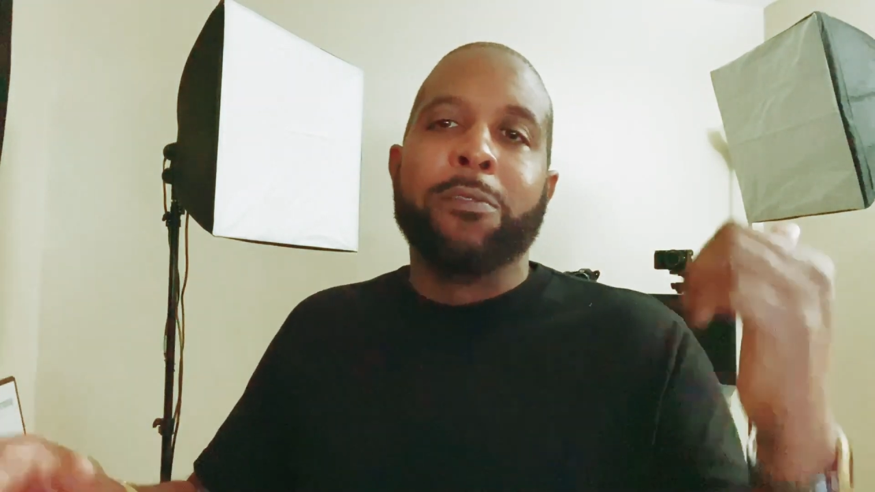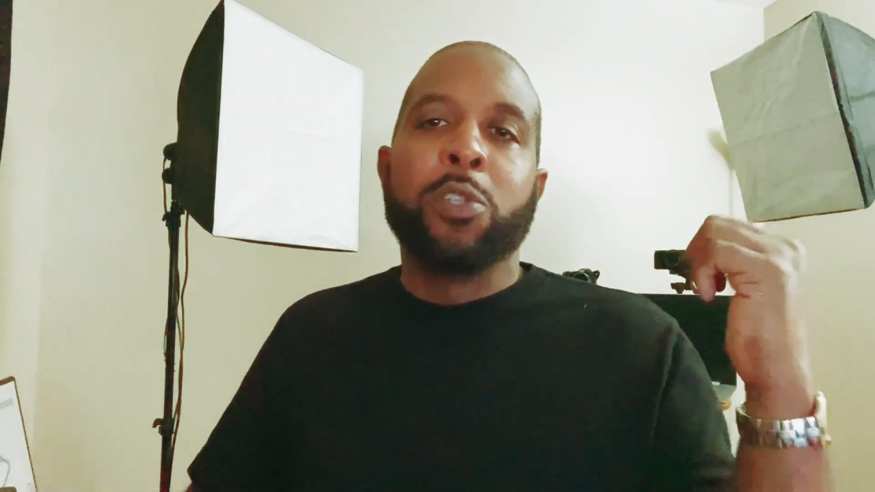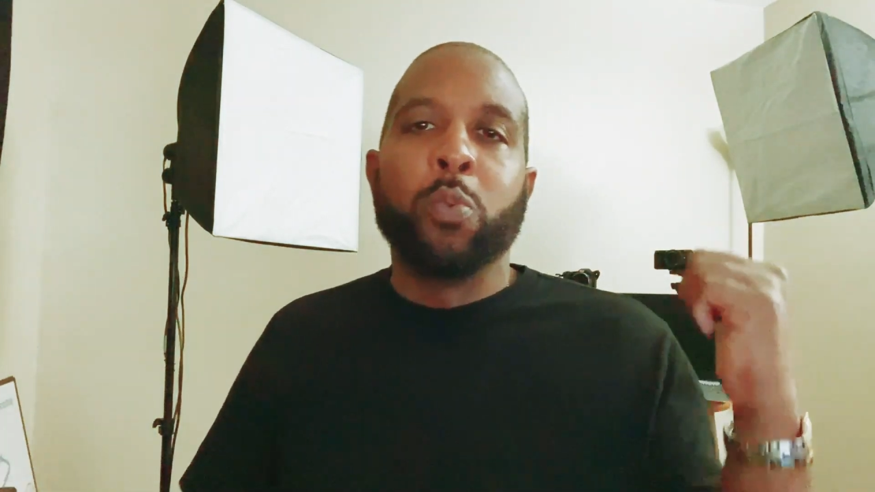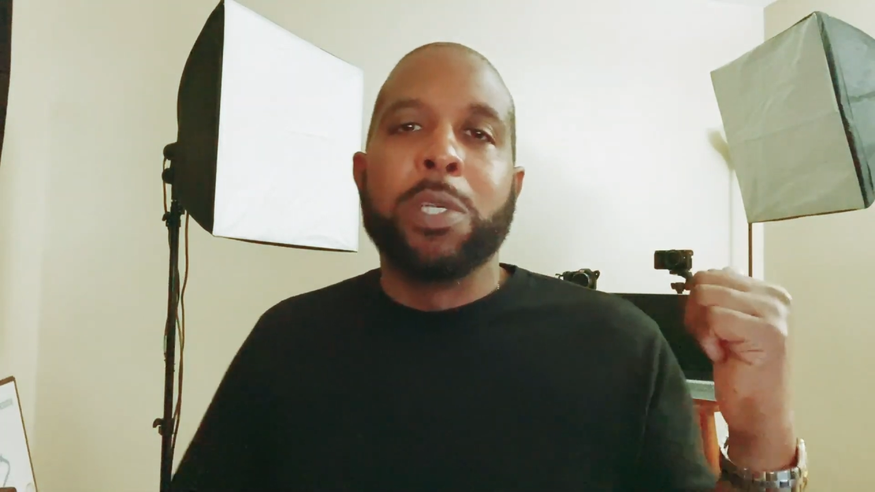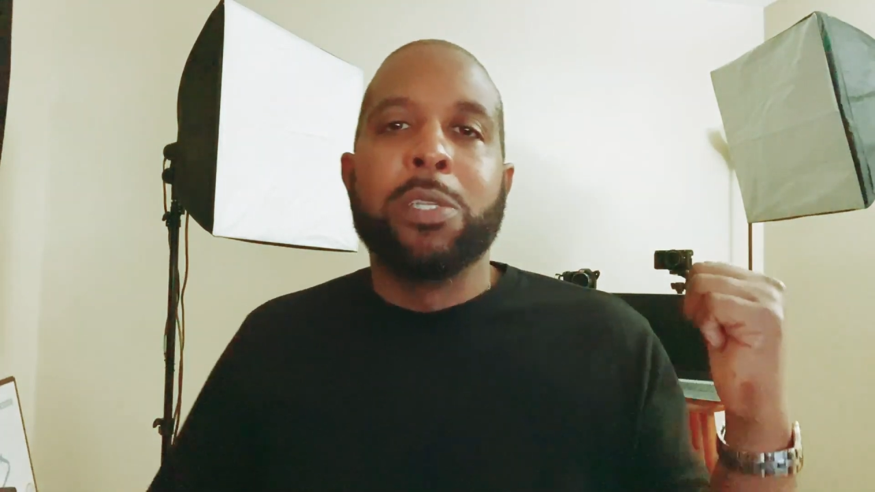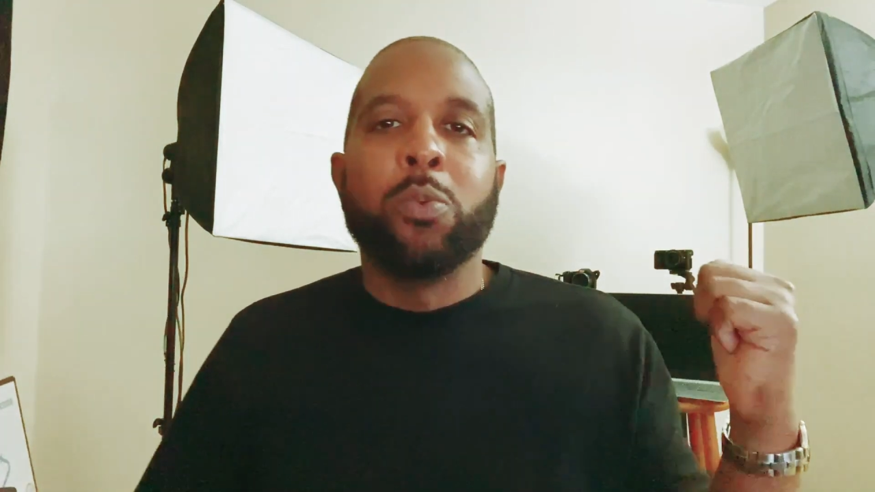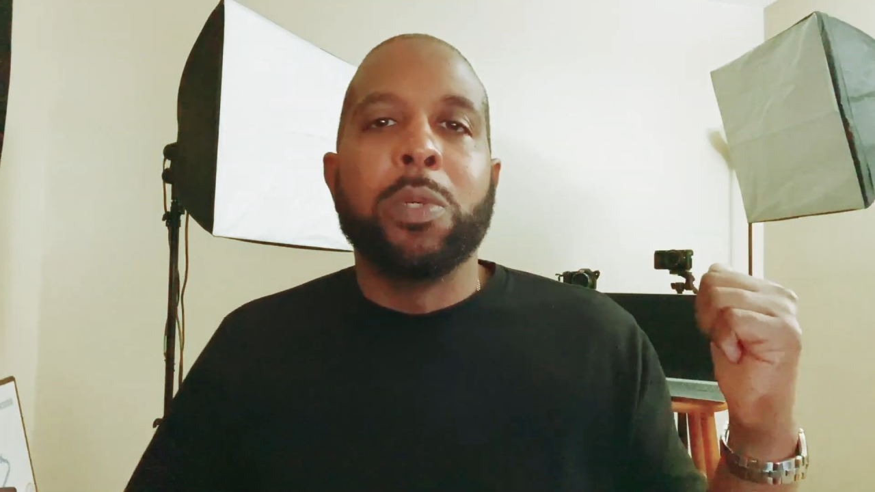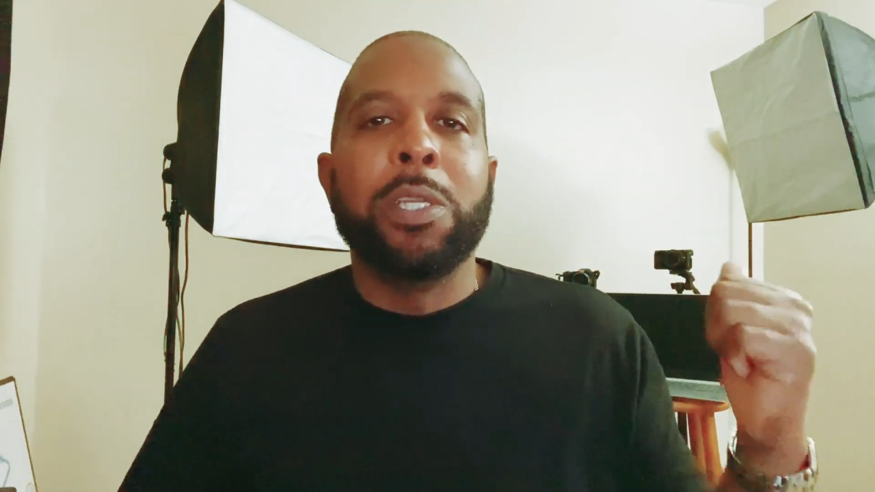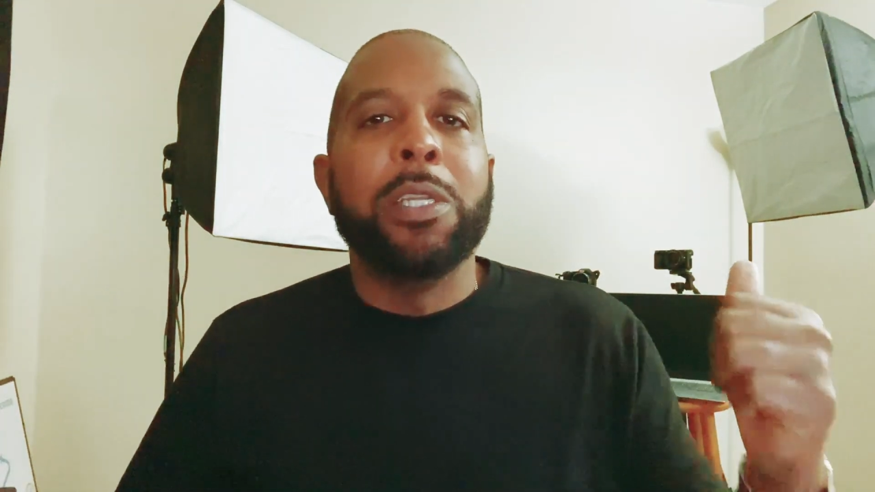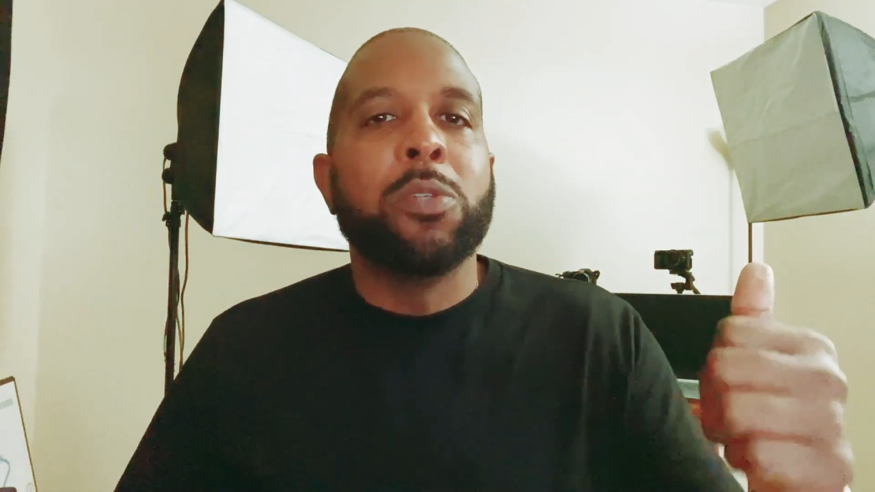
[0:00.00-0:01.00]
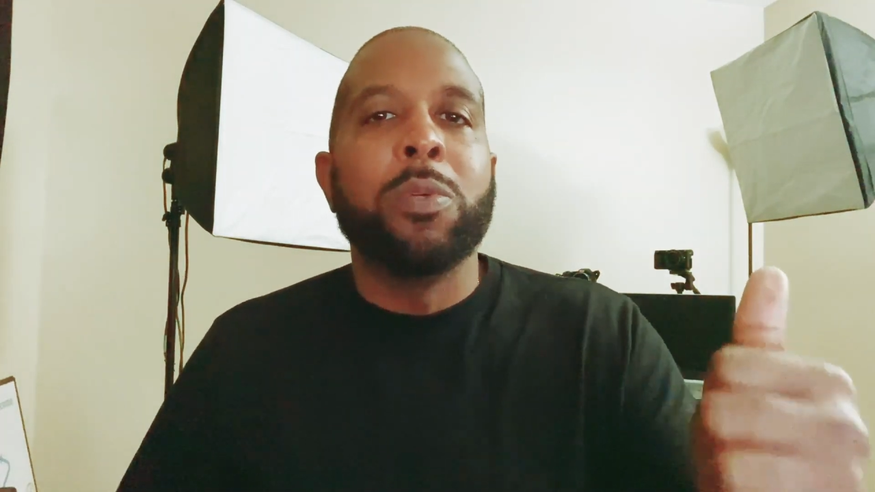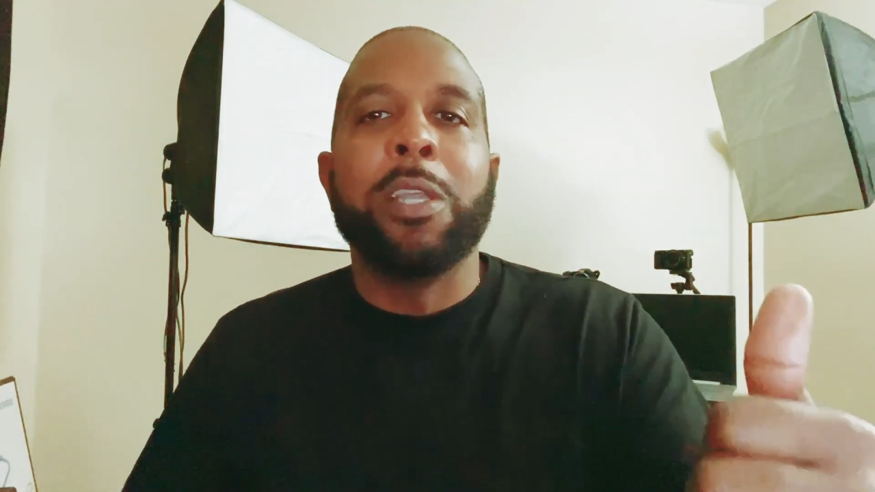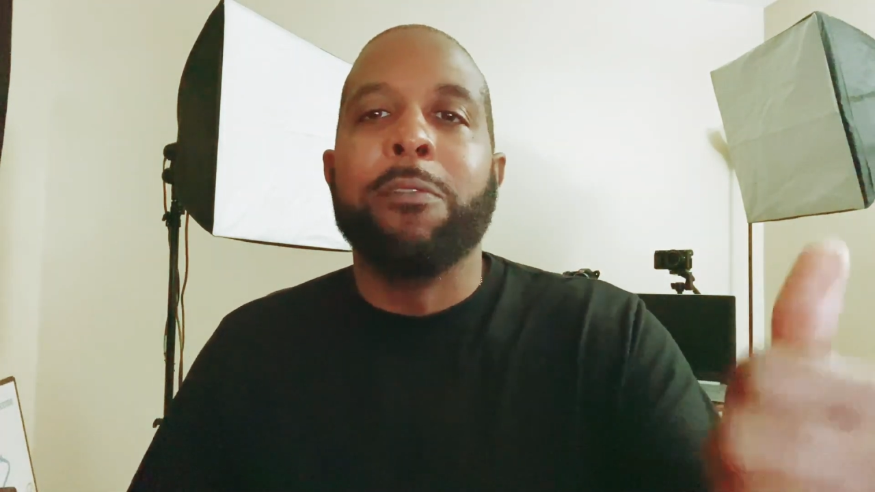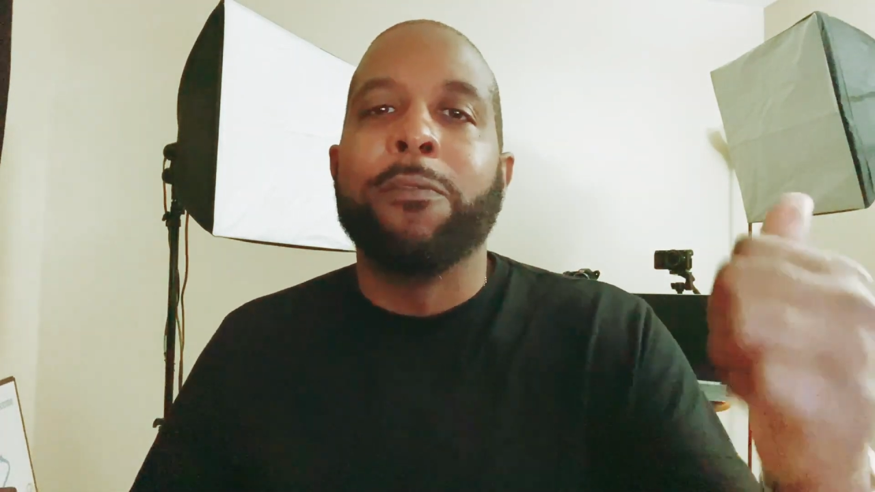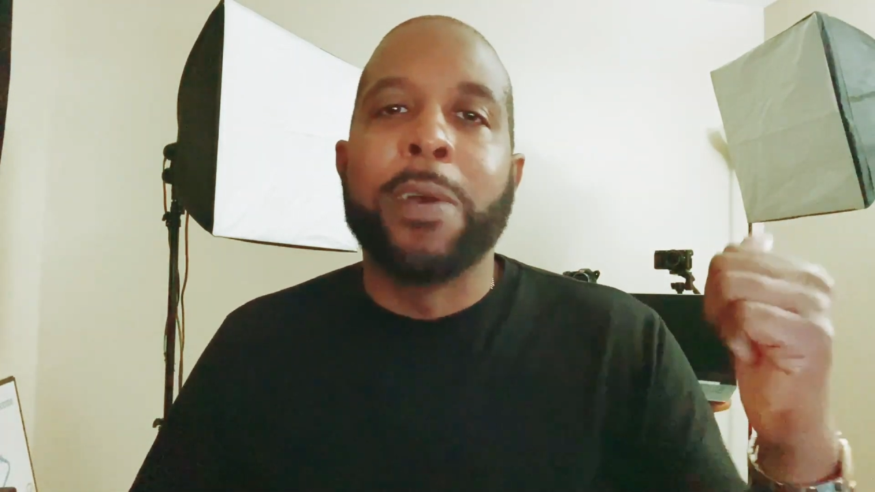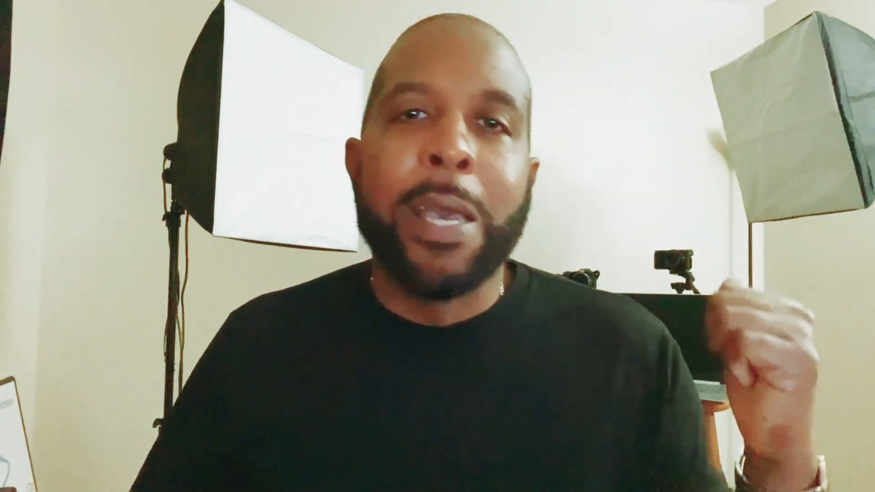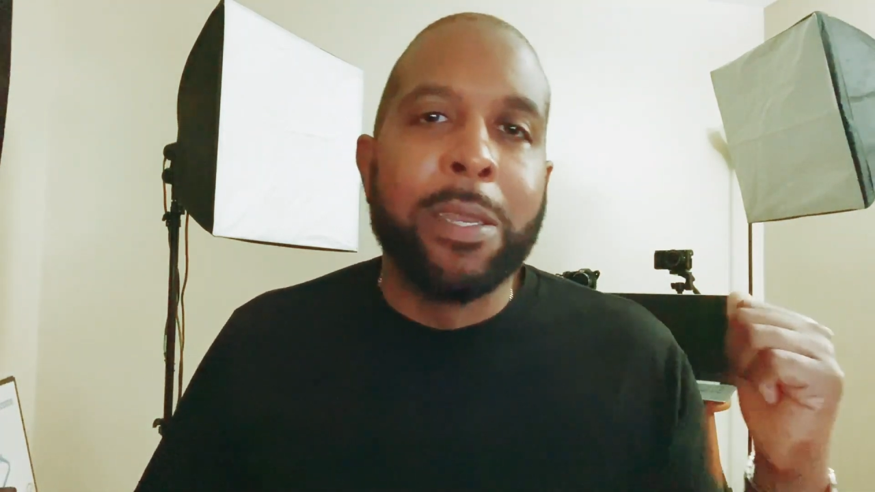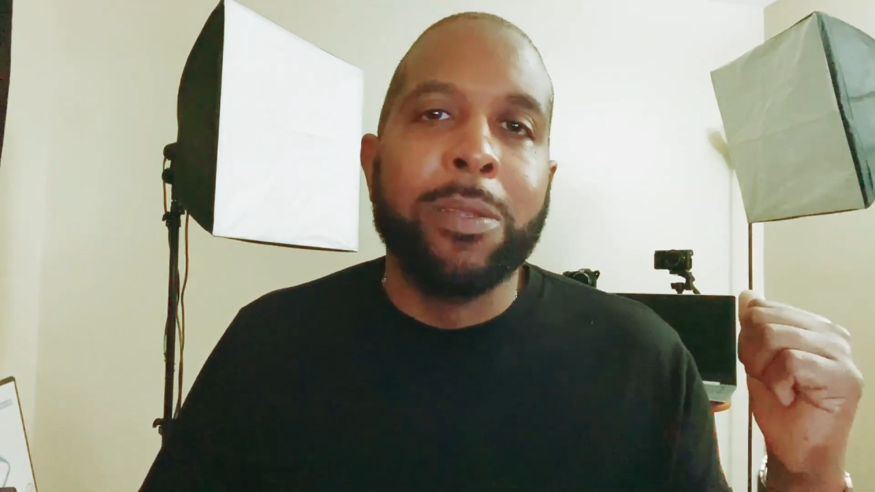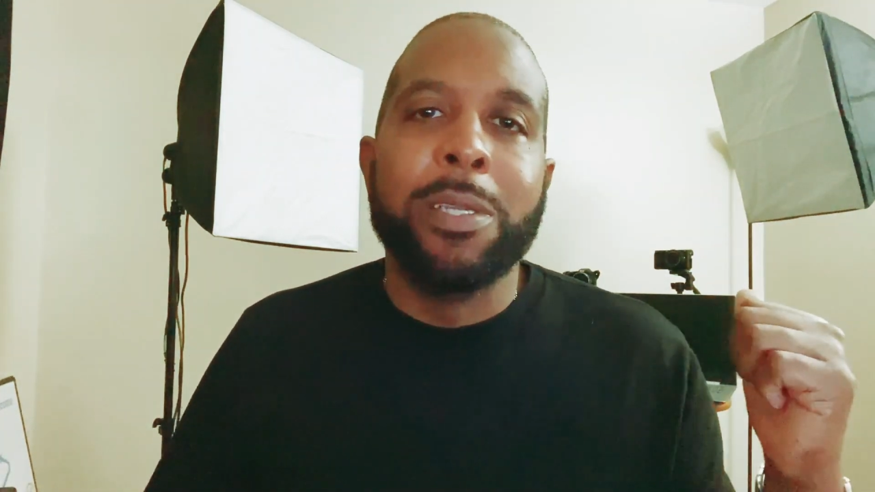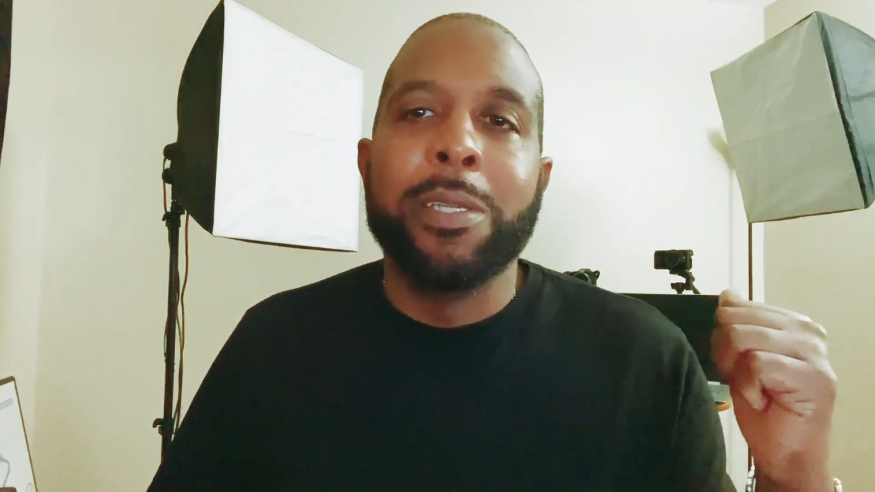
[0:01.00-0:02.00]
2020 is when they
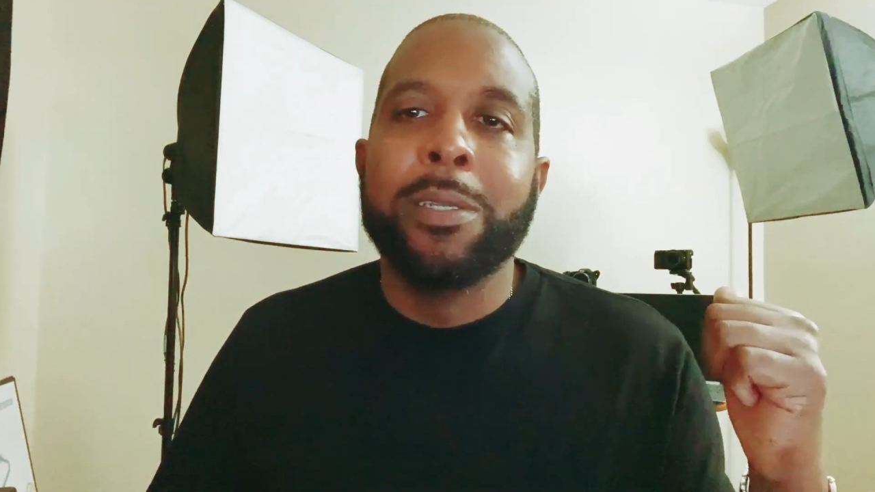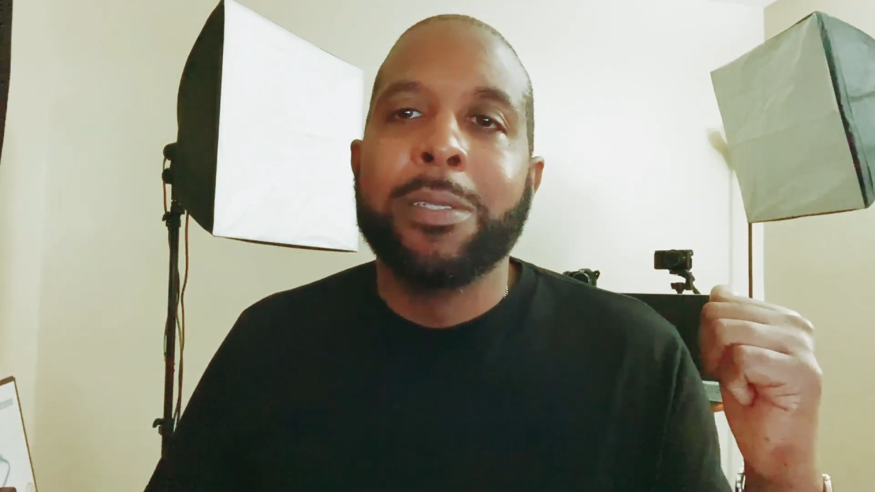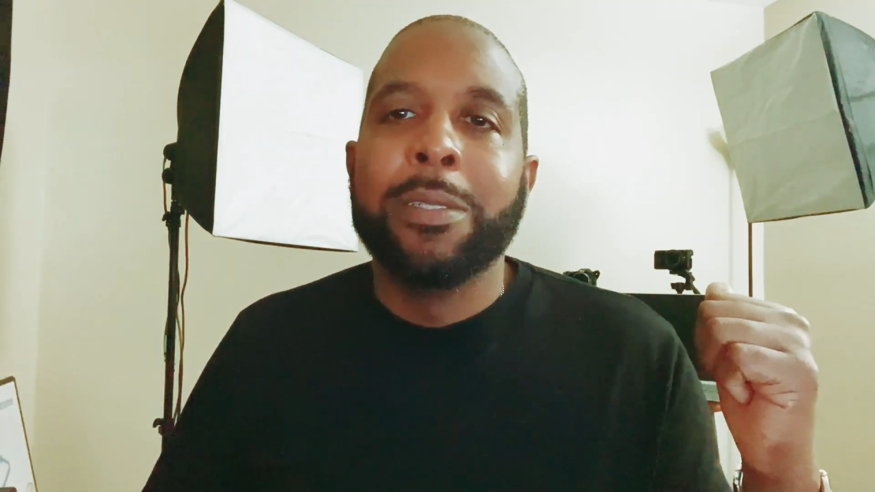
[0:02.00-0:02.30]
finally